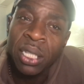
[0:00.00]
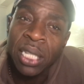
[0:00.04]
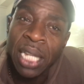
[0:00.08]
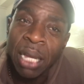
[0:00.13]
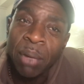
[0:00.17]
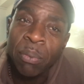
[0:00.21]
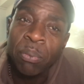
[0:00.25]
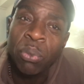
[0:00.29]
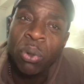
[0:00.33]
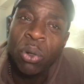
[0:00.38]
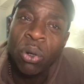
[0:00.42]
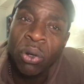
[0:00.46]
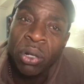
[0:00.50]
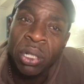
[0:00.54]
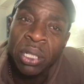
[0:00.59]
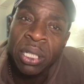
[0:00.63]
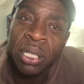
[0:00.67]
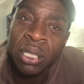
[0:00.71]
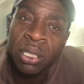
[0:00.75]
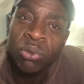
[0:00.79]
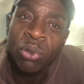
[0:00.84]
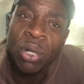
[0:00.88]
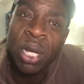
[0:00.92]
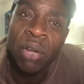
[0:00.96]
that pouring
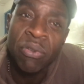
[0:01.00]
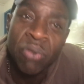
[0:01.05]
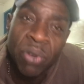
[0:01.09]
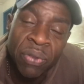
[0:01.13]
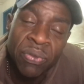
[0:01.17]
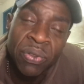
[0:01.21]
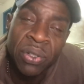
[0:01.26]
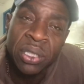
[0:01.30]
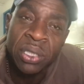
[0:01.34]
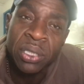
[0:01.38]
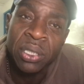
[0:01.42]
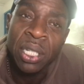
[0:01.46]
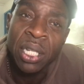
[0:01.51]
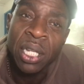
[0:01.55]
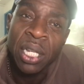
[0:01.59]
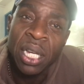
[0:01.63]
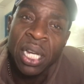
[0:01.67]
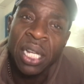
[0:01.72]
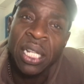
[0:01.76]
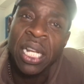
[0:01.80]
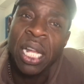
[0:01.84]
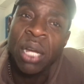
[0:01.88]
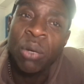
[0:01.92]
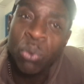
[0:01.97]
into our rivers
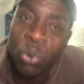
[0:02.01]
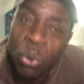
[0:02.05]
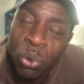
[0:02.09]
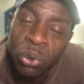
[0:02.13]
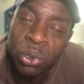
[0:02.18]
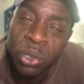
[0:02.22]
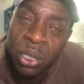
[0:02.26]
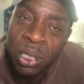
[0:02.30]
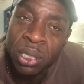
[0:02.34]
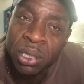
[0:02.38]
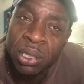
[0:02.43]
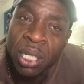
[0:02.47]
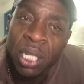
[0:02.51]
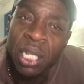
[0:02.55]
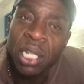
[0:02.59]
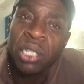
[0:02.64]
and our waters.